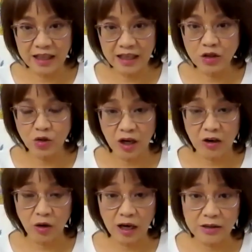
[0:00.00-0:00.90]
each
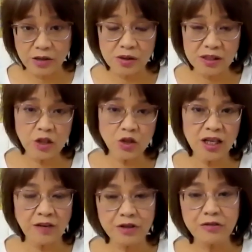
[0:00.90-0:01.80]
association
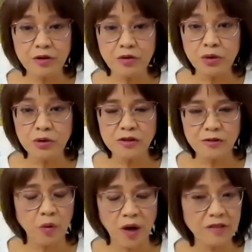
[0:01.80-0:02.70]
have different rules
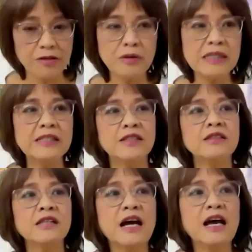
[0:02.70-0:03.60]
for whatever
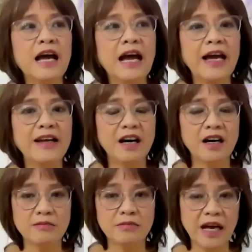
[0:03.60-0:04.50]
reasons, and
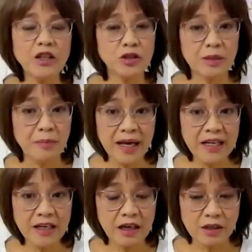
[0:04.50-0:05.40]
actually
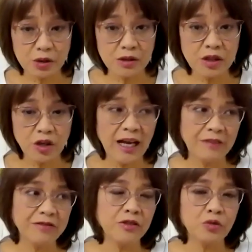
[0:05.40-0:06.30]
many associations
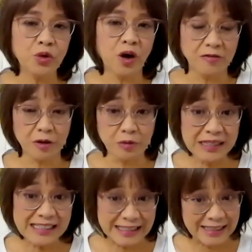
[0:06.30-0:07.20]
have this rule of the
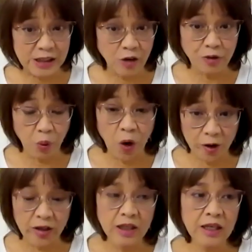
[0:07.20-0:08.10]
recency of the
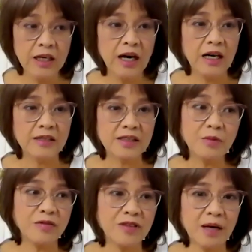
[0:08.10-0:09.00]
work. Some
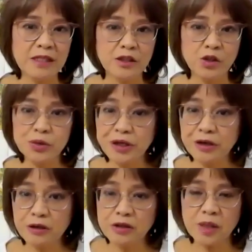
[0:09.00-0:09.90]
of them is 2
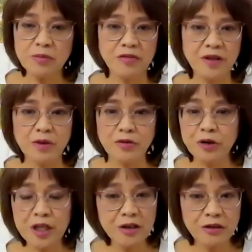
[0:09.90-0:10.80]
years, some of them is
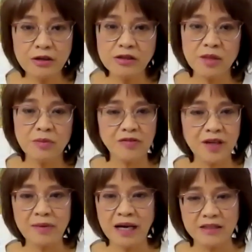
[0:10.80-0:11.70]
3 years, some of
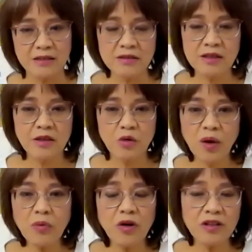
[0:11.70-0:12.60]
them has
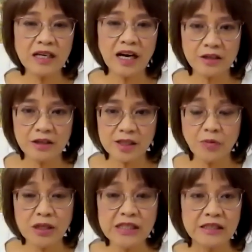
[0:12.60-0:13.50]
one way or the other
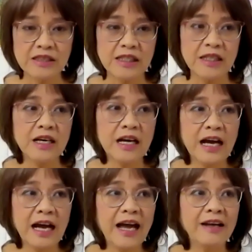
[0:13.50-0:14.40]
some recency.
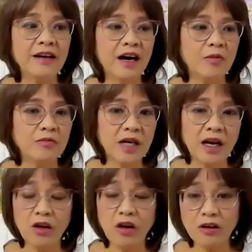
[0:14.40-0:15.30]
And there
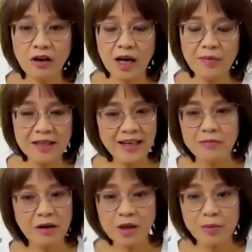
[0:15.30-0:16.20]
are
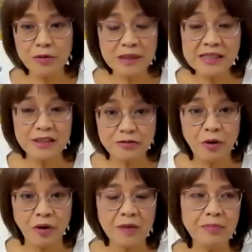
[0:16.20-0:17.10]
multiple reasons
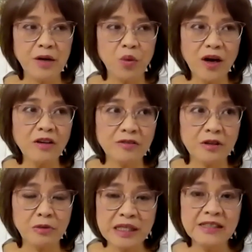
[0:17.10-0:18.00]
for it, but one of
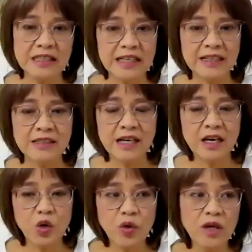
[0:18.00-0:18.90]
the reason is
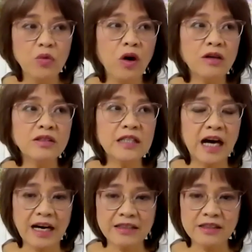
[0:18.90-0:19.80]
we want the
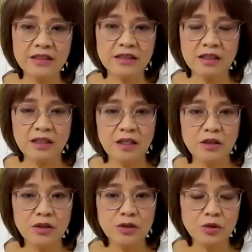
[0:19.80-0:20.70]
artists
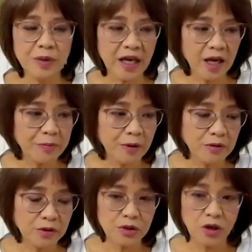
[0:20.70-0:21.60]
to be able
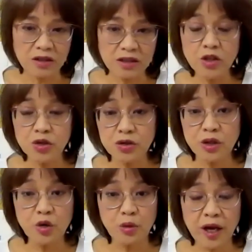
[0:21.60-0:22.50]
to
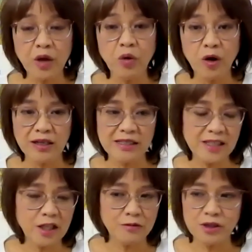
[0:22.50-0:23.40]
continuously create work
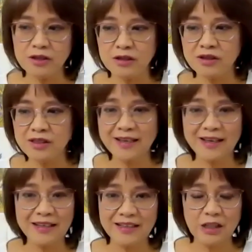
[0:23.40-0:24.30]
instead of just
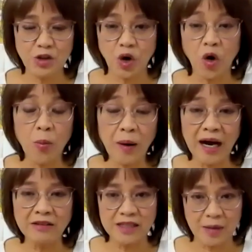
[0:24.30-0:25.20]
sticking into old
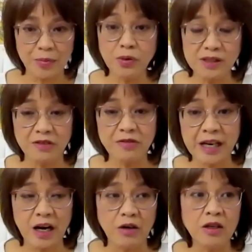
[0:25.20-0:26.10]
piles and pull
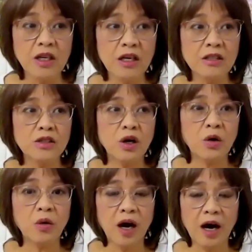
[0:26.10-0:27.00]
something out.
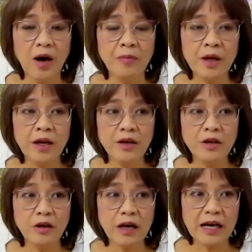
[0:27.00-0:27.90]
So
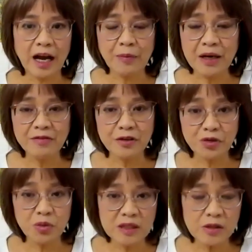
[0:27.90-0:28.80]
like I believe the
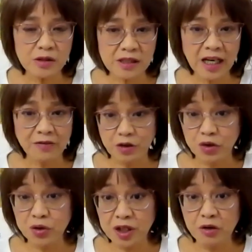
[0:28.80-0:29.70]
Sumi Society have a
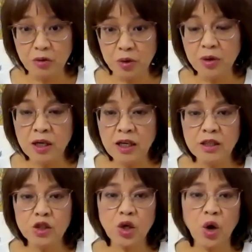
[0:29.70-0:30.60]
2-year rule.
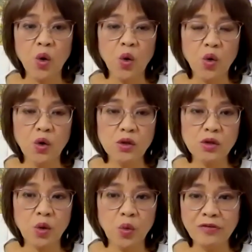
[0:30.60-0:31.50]
So
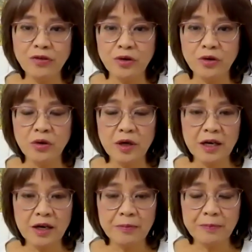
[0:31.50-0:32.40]
if you
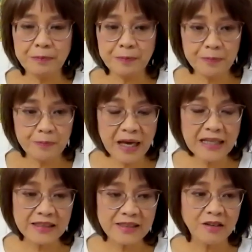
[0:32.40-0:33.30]

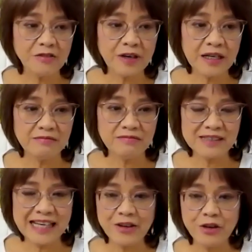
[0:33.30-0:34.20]
painted something
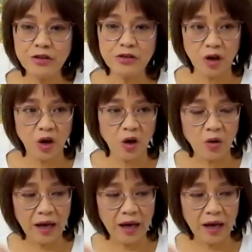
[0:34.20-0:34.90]
10 years ago